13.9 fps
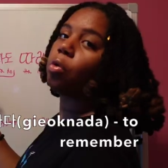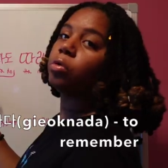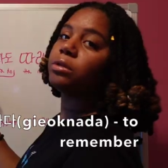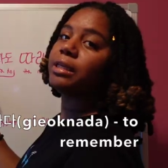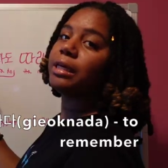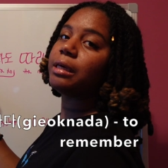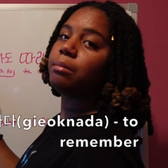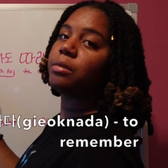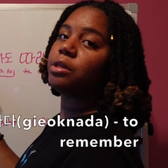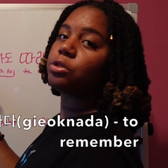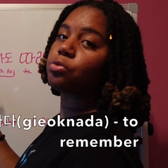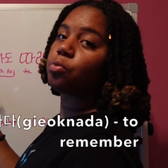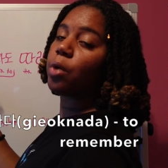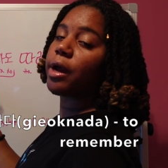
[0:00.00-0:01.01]
Odi
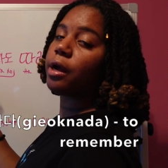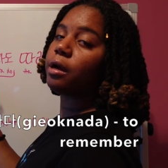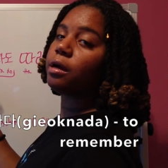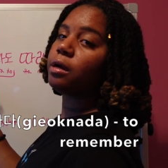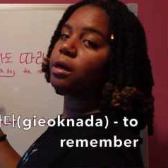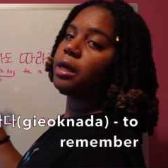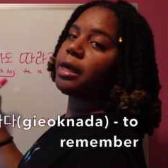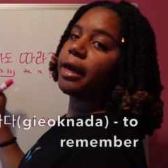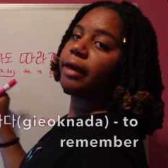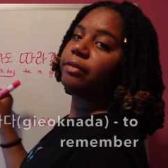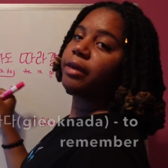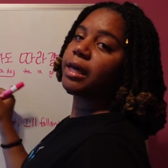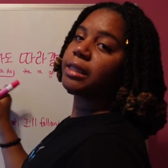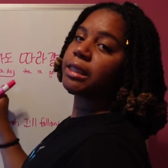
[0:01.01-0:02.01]
means where, and
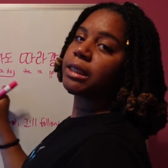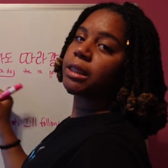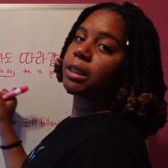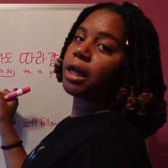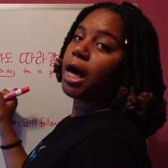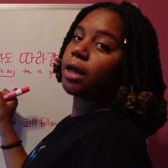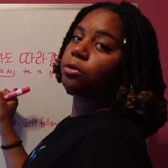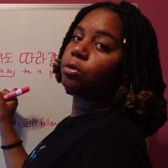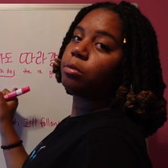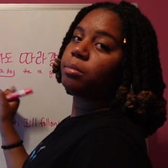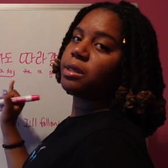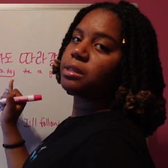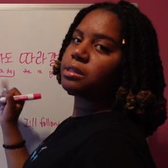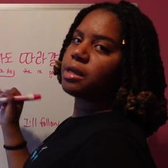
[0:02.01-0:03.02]
the ending grado
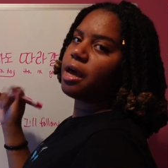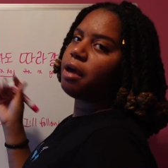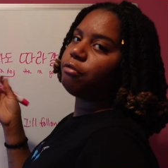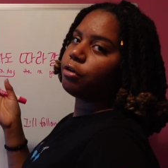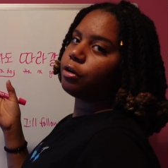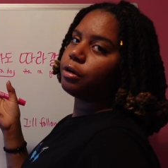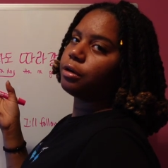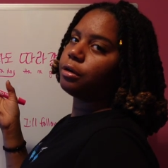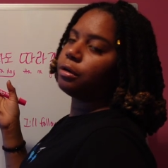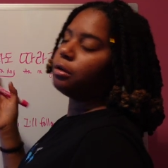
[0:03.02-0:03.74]
means ever.